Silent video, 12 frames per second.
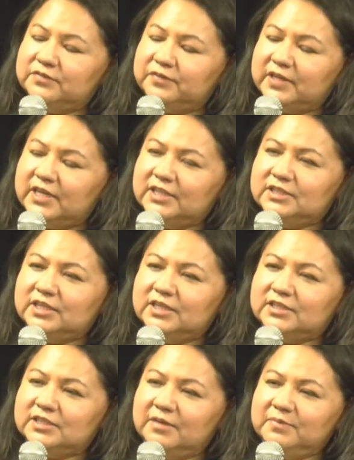if a kid
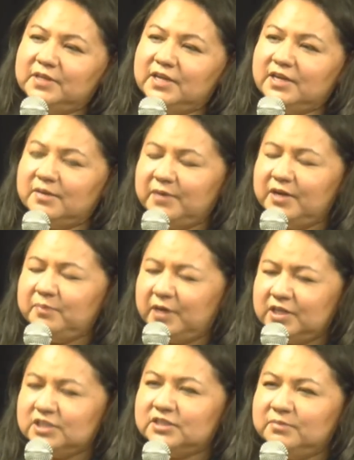says something, I might
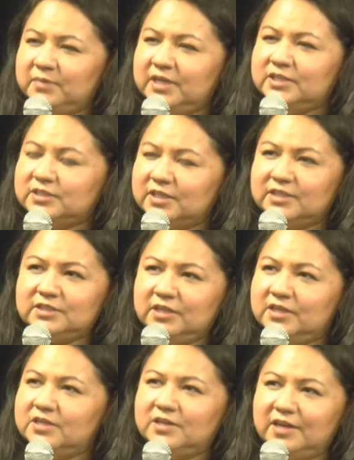punch somebody, so that's
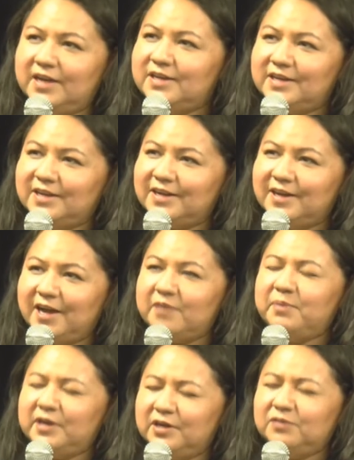not a good idea. I
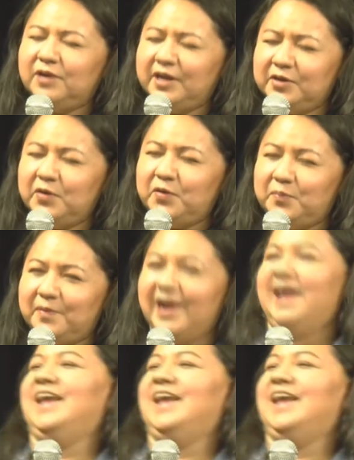better run home.